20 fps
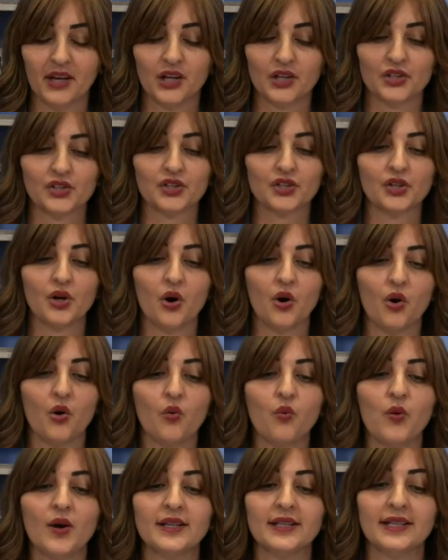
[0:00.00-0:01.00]
So
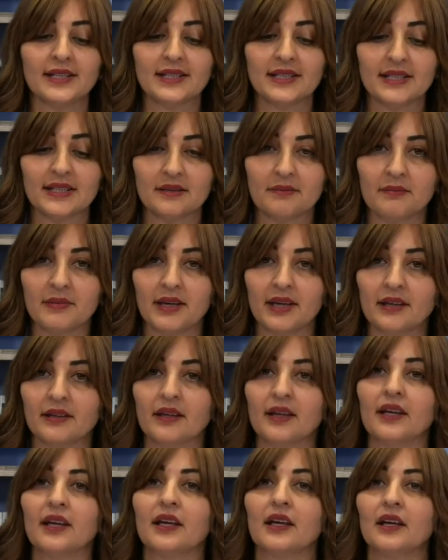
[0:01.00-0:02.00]
what does it mean
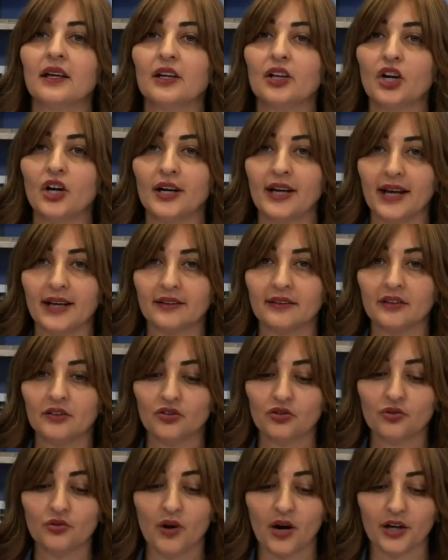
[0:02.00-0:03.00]

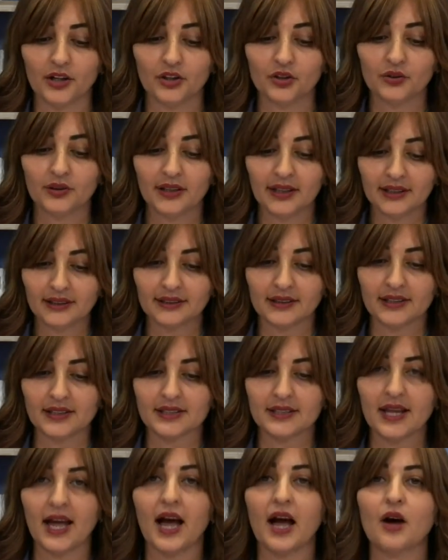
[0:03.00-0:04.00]
connecting to our
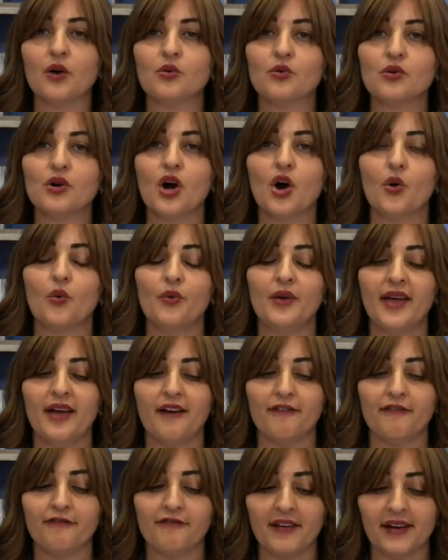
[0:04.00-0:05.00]
uniqueness? How we
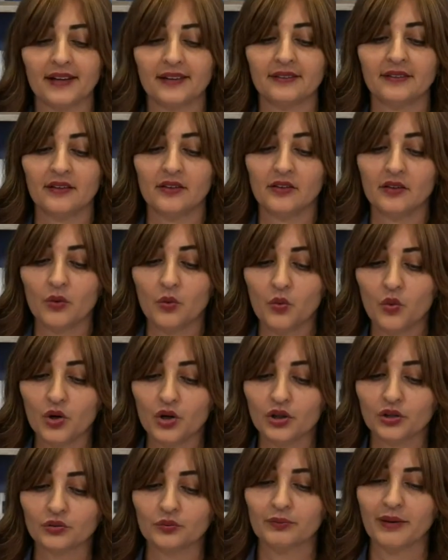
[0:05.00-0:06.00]
affect in the
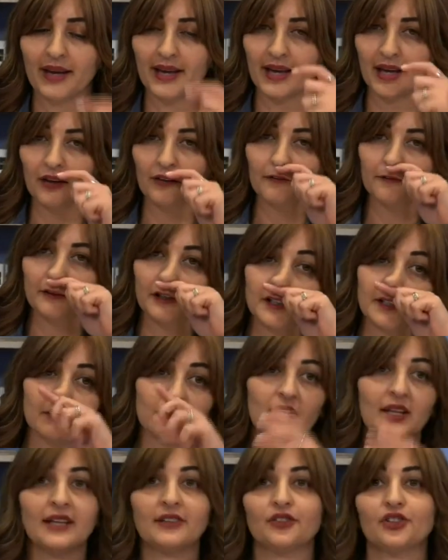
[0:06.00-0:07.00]
world? By first of
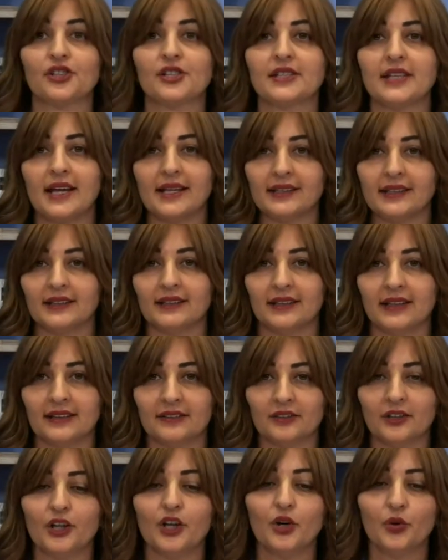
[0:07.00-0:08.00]
all understanding
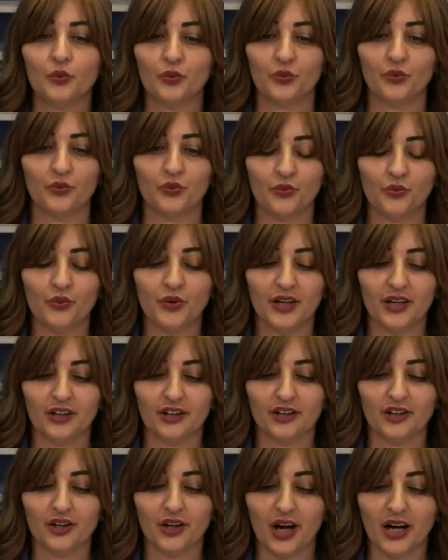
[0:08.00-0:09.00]
that we
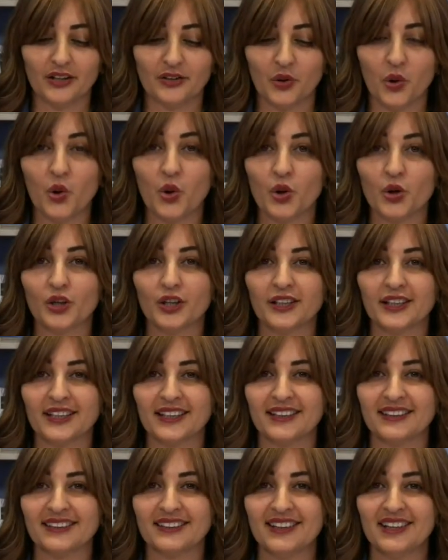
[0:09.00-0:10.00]
are an
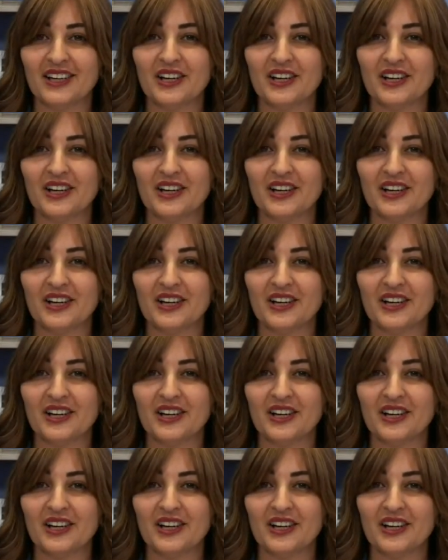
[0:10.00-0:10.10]
organ